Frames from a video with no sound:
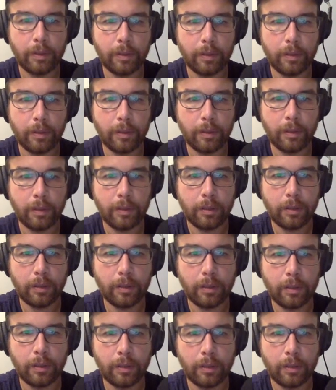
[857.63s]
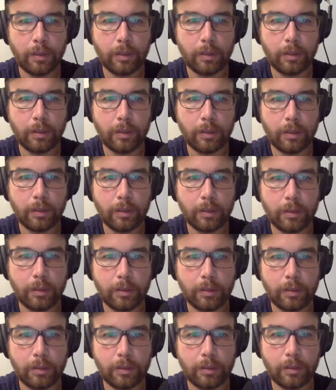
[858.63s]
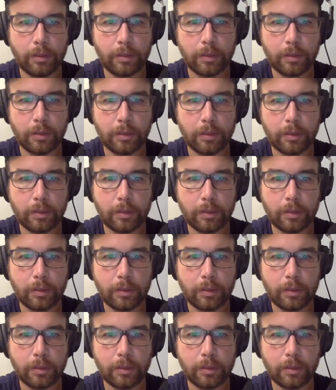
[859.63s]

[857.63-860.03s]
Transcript: Nobody speaks.